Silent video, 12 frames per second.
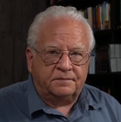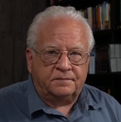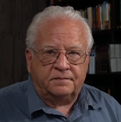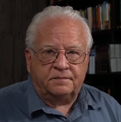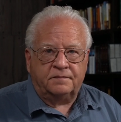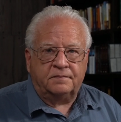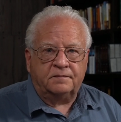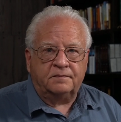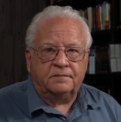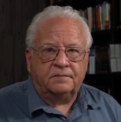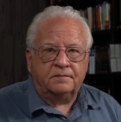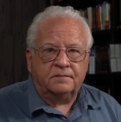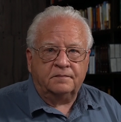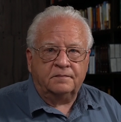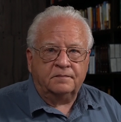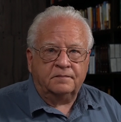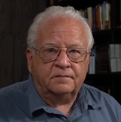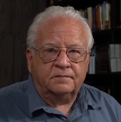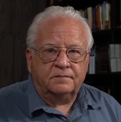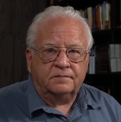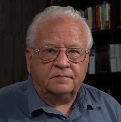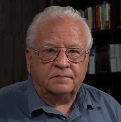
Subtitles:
(no one is talking)